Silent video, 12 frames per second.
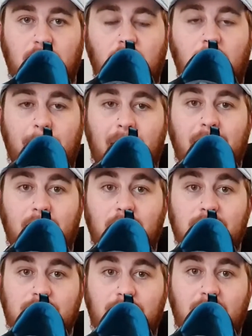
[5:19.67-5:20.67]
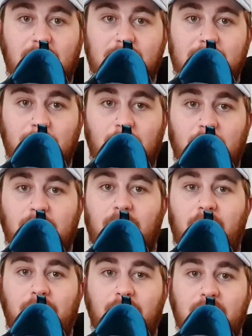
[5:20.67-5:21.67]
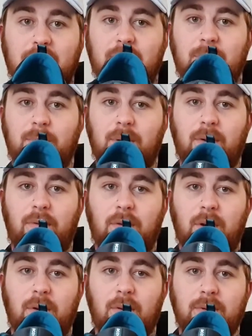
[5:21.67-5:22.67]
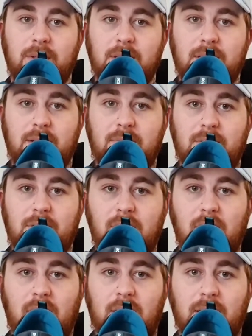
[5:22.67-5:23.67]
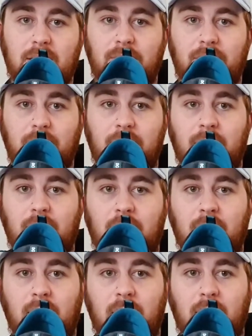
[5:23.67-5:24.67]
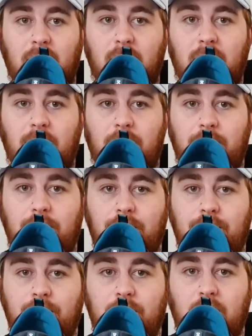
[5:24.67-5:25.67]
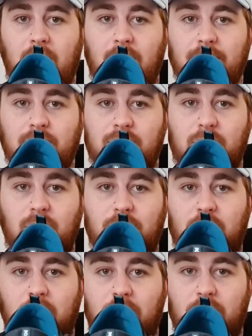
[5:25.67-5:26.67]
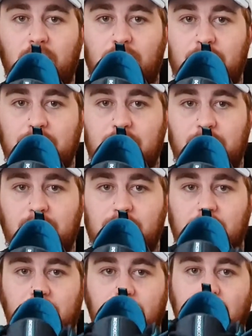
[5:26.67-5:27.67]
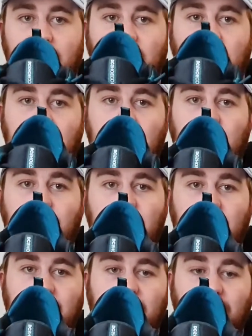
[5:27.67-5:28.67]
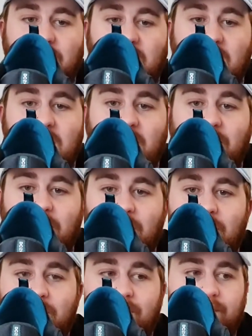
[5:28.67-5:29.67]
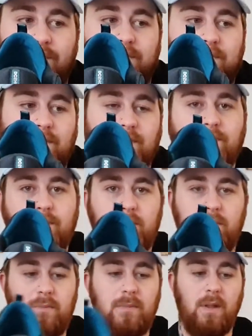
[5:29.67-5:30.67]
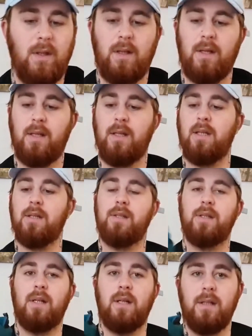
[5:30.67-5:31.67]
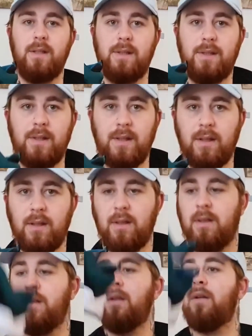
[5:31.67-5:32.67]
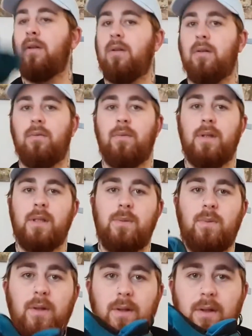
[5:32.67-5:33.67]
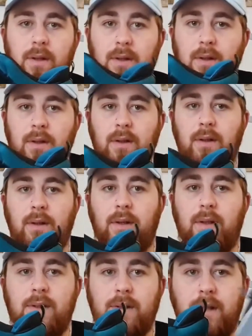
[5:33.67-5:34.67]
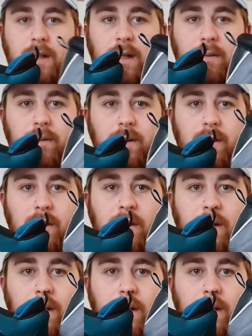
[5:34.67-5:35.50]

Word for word: Go about it looks fairly similar, so I think that's good, but the front obviously slightly different. Um, we have sort of kind of gone for the same design, but it is obviously different. And then the insides with this one, and the inside of that one.